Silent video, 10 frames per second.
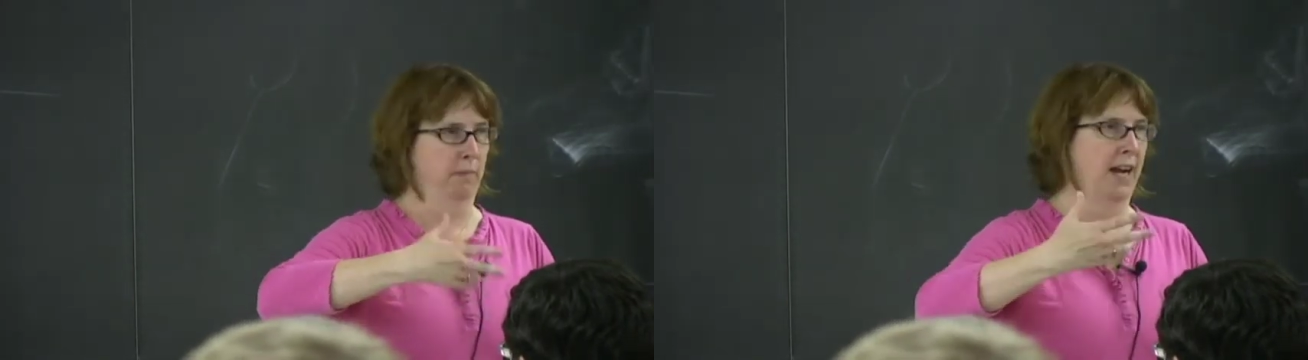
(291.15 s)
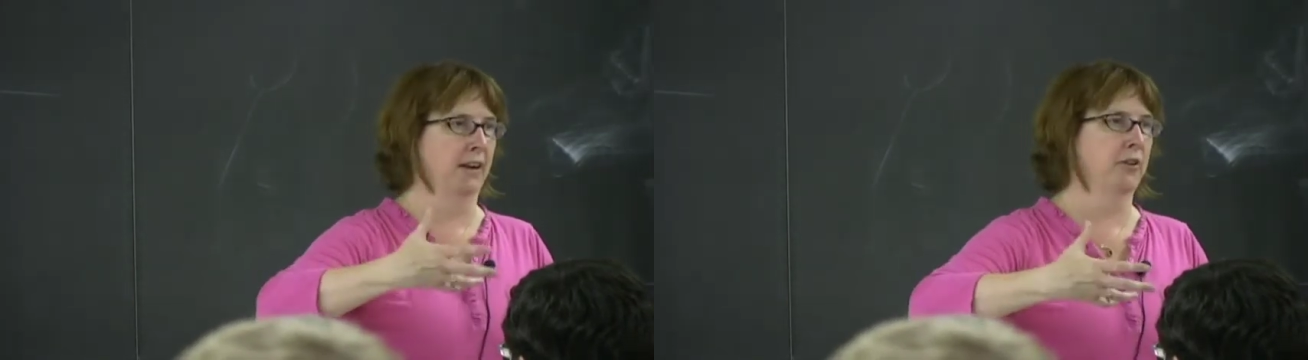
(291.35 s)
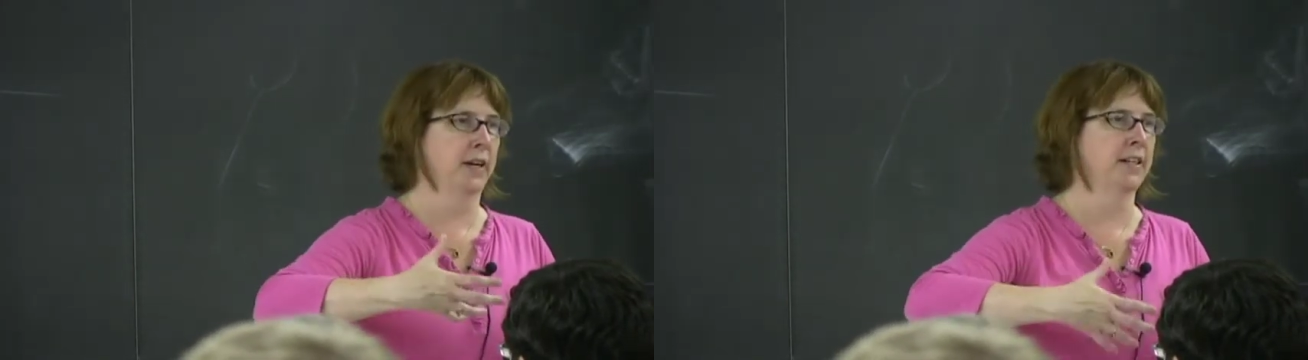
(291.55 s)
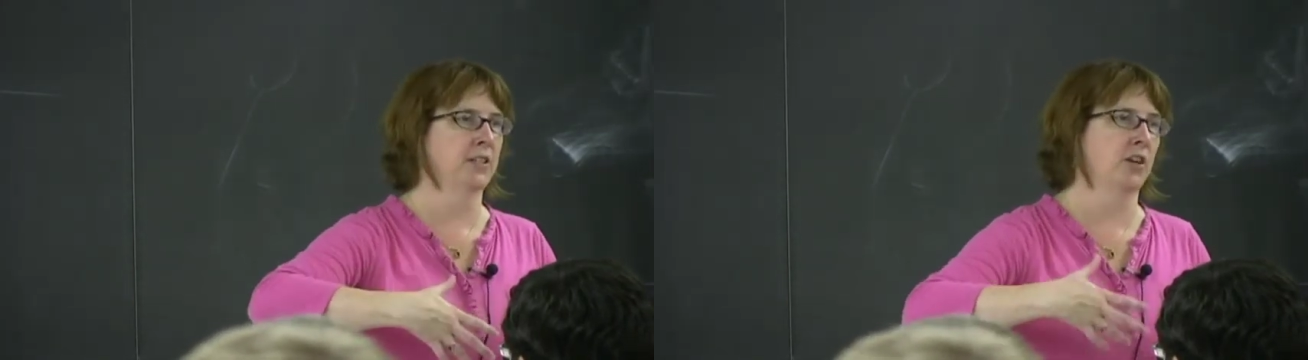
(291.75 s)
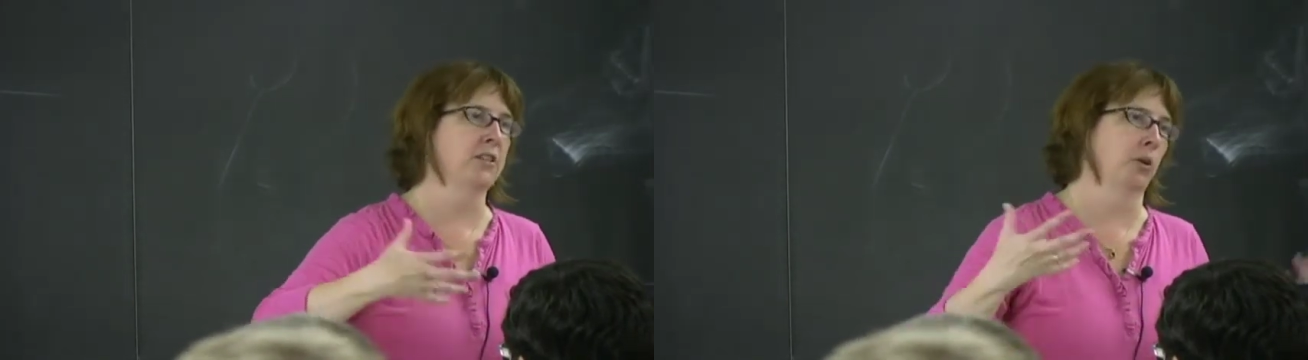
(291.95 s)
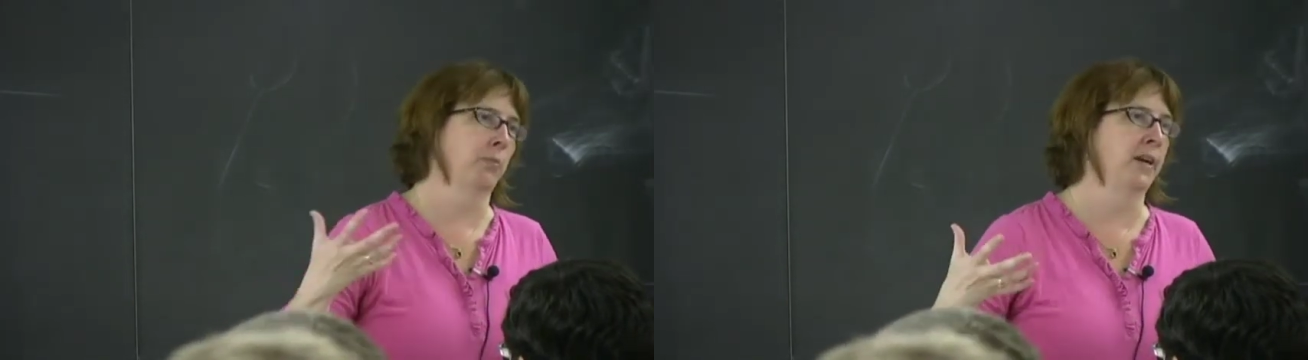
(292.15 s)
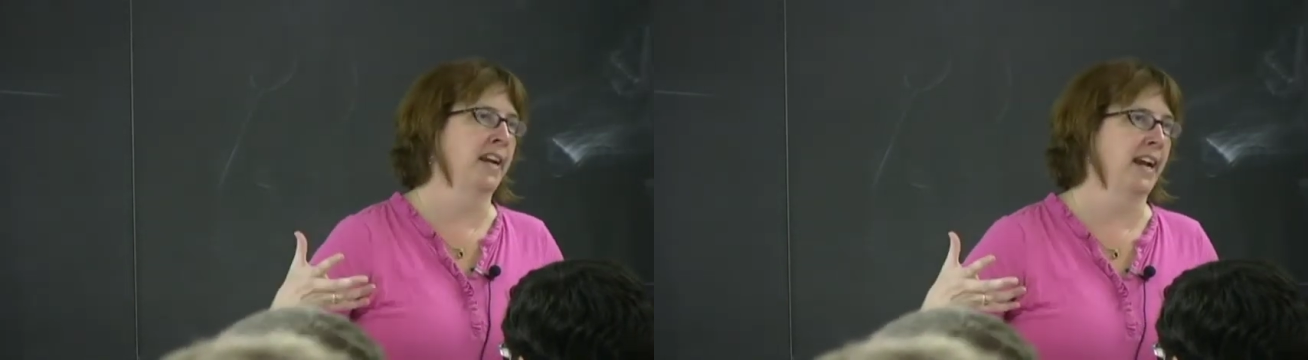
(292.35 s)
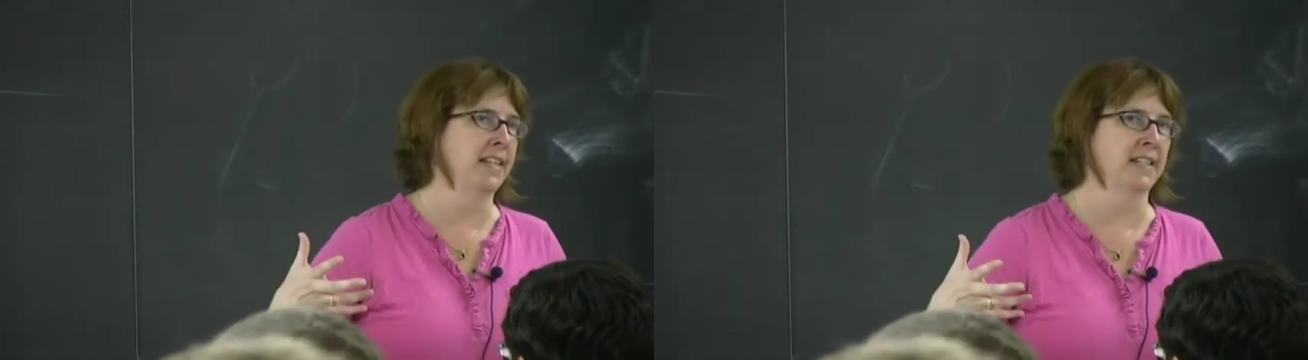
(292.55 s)
concrete is also
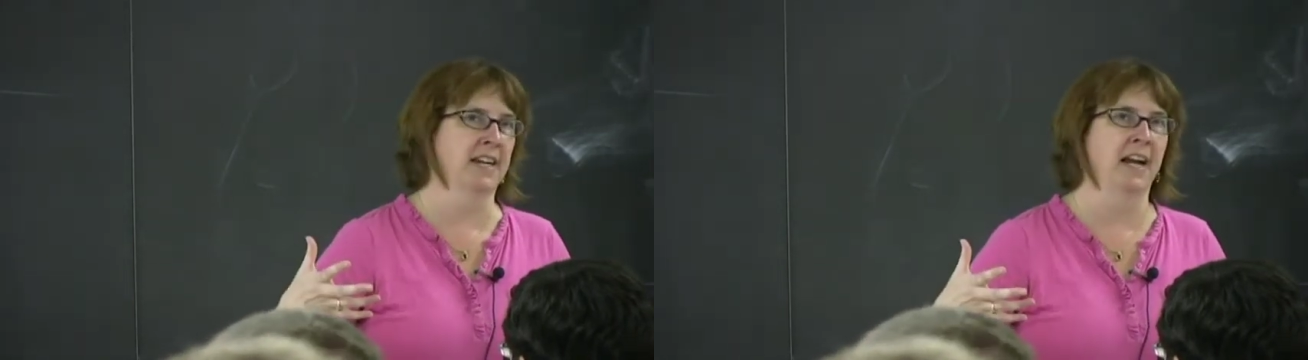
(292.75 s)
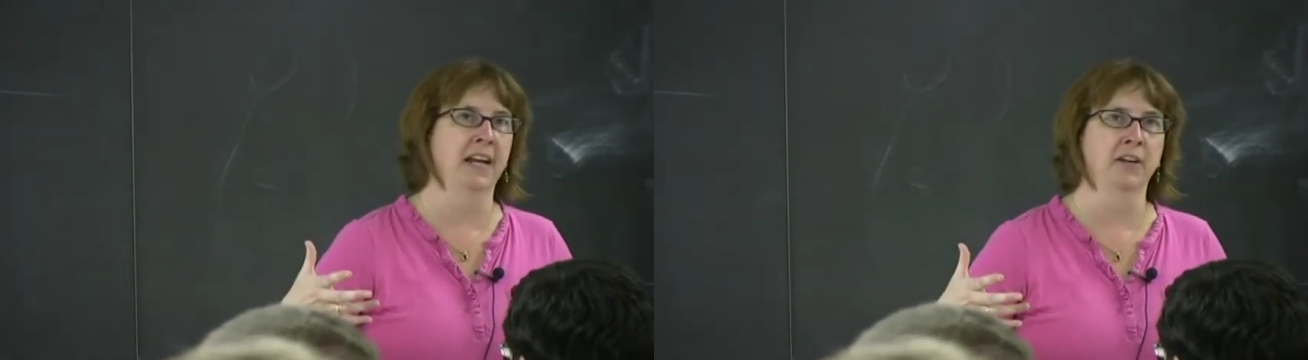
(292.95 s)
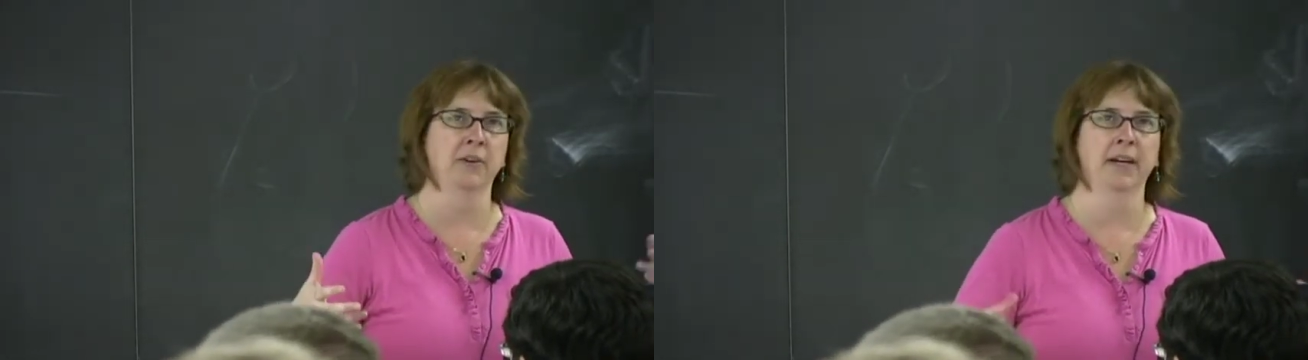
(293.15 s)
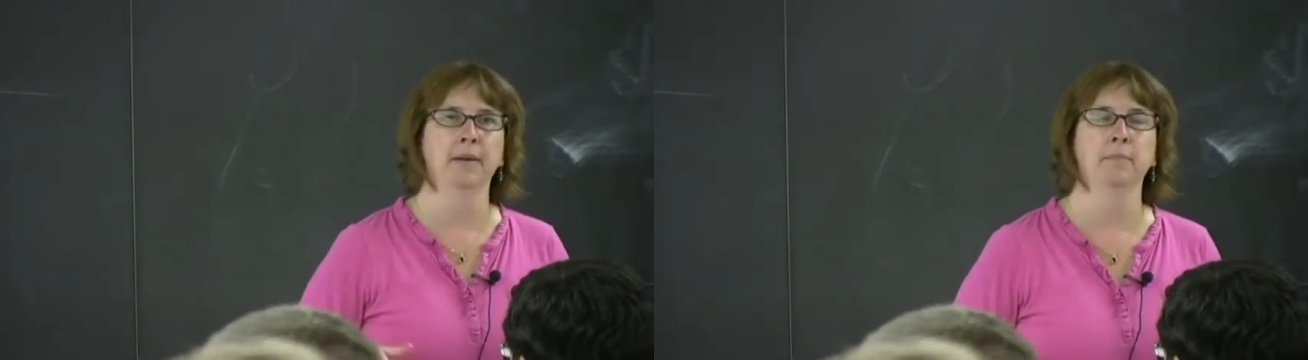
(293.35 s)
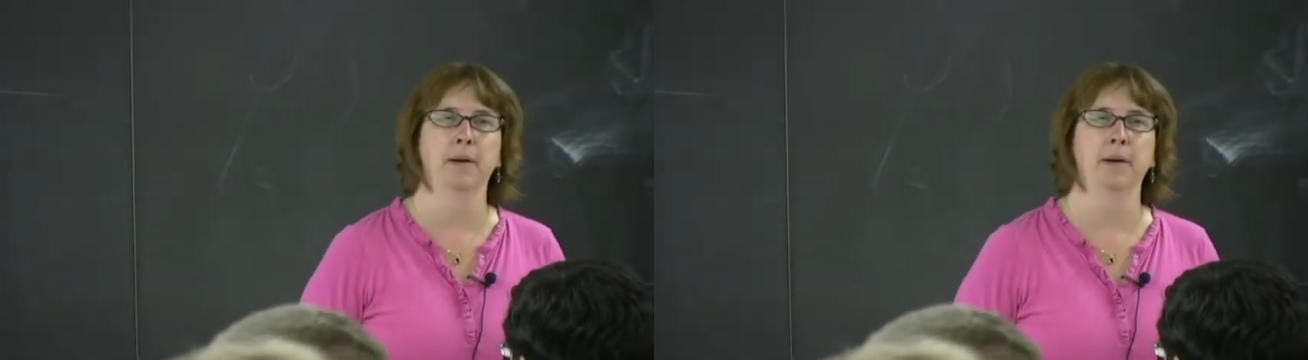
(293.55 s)
precast concrete,